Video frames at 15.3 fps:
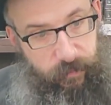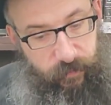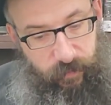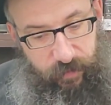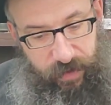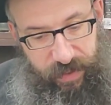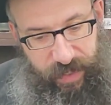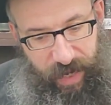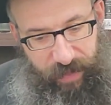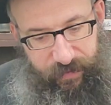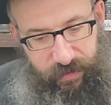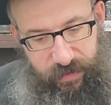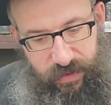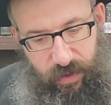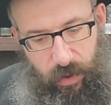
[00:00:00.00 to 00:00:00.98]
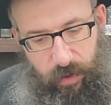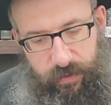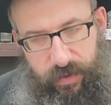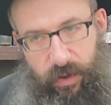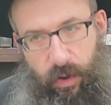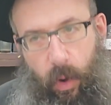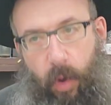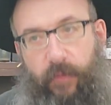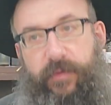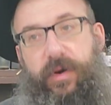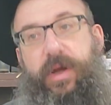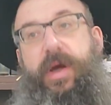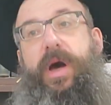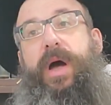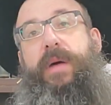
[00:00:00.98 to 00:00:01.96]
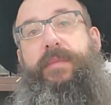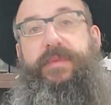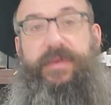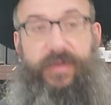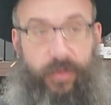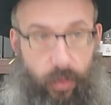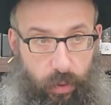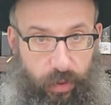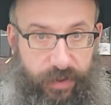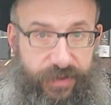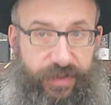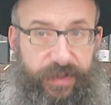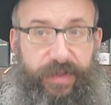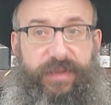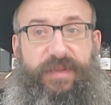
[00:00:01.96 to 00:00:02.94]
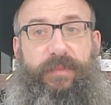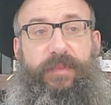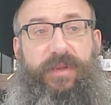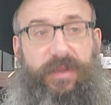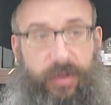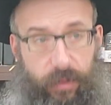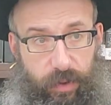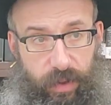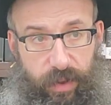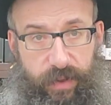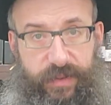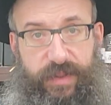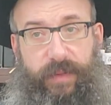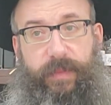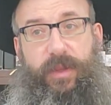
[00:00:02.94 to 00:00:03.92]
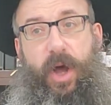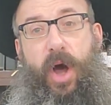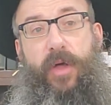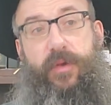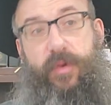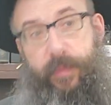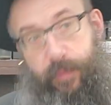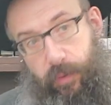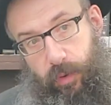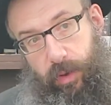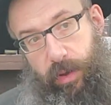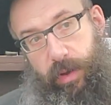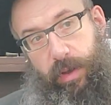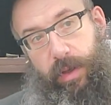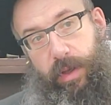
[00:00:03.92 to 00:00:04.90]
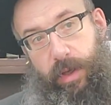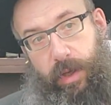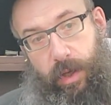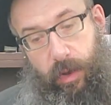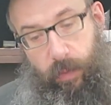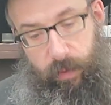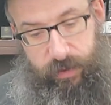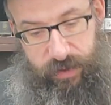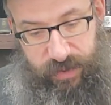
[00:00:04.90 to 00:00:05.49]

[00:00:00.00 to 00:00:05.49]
for the godly soul to overcome this coarseness and materialism and other pull, which